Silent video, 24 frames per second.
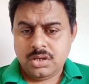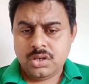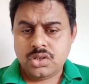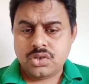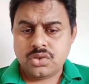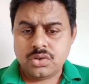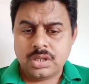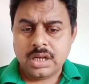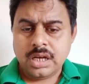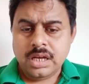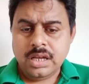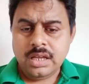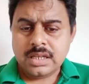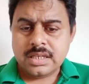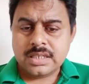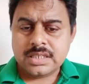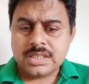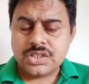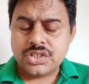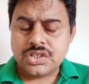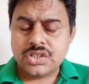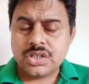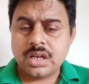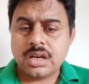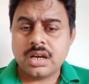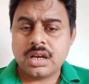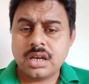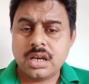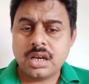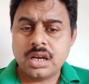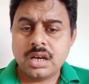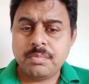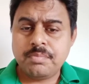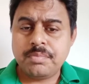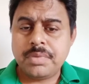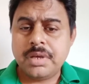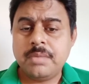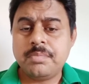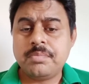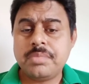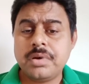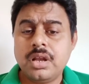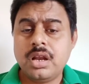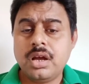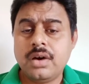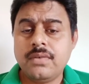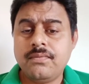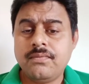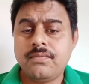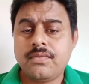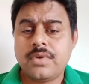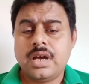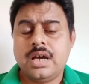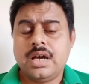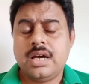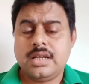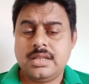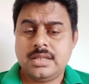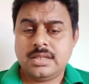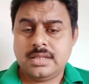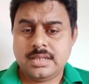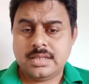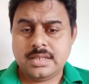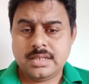to the general people of France.